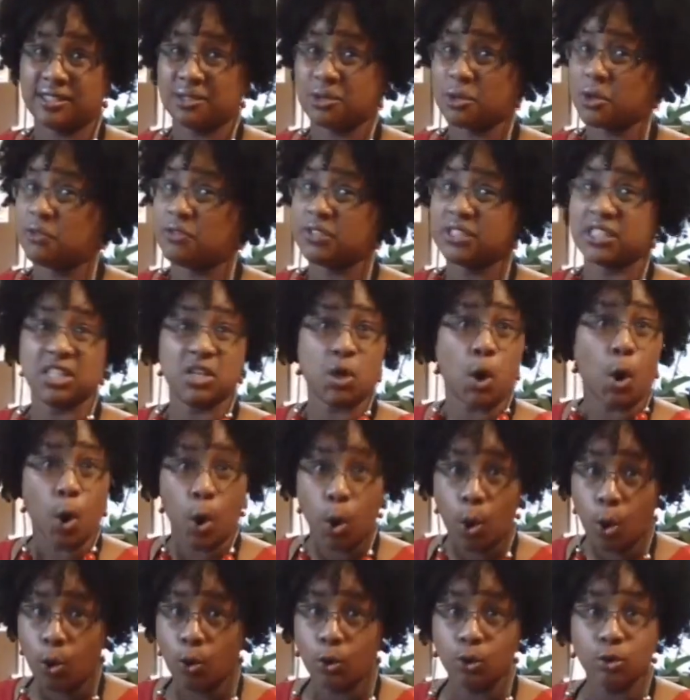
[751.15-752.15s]
So if it's an
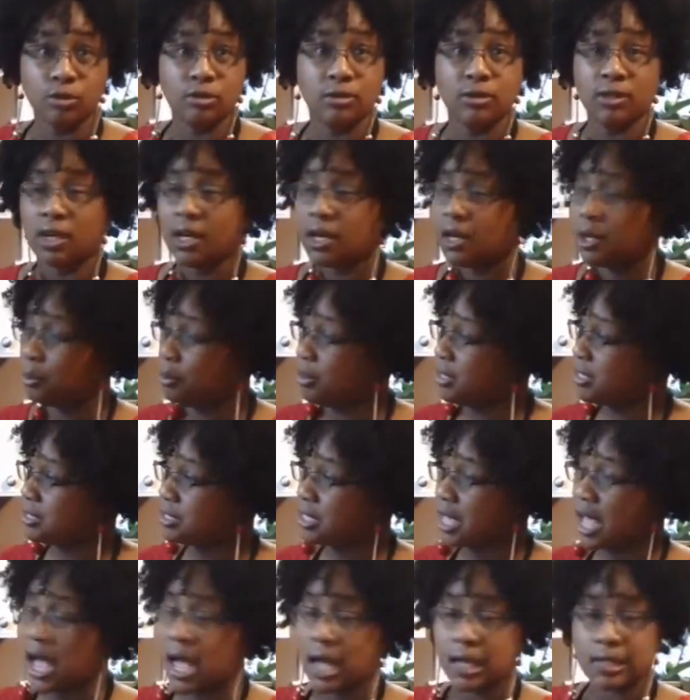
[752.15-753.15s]
old piece
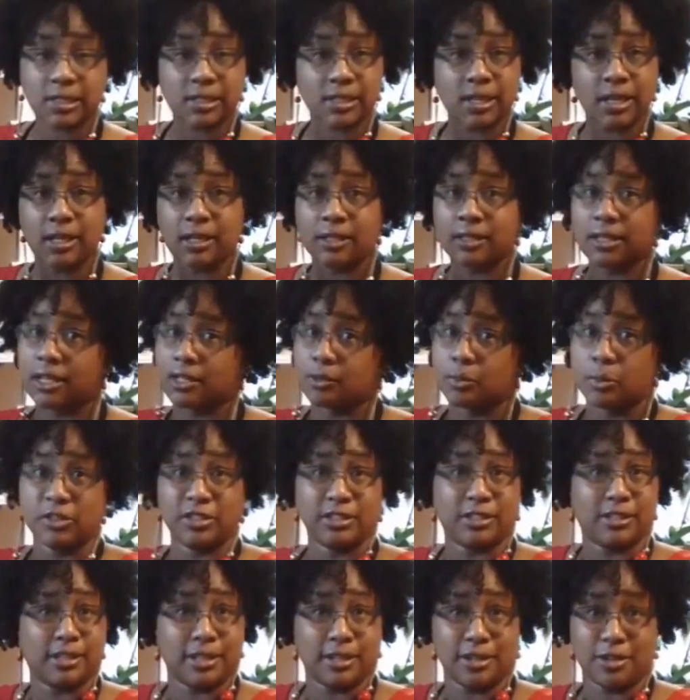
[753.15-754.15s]
of oxtail that's been
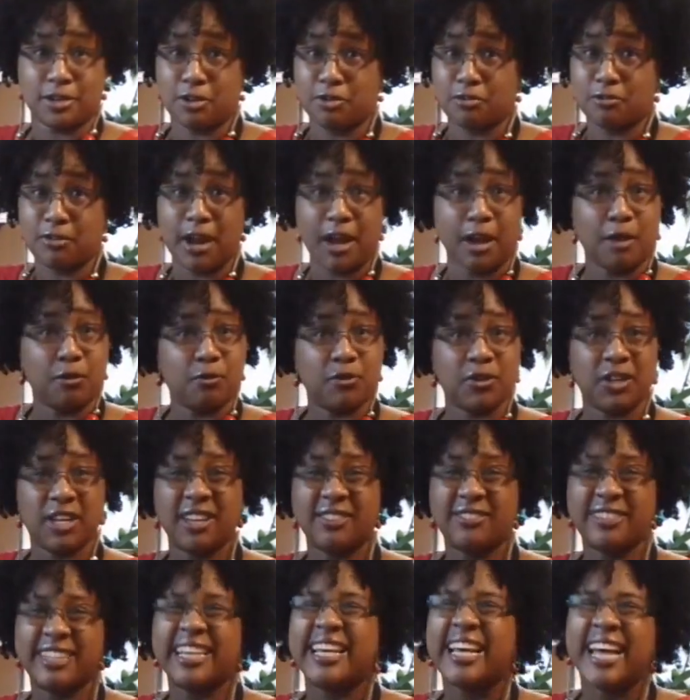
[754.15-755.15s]
sitting around
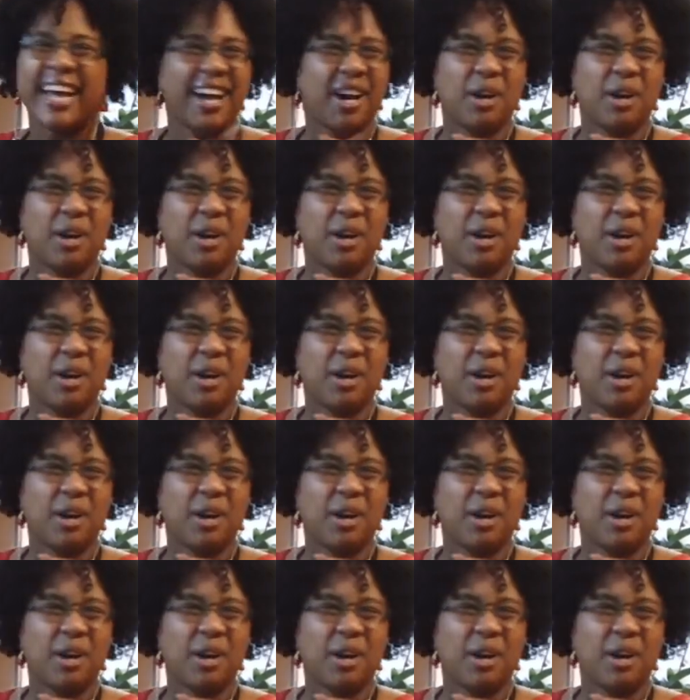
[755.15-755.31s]
forever,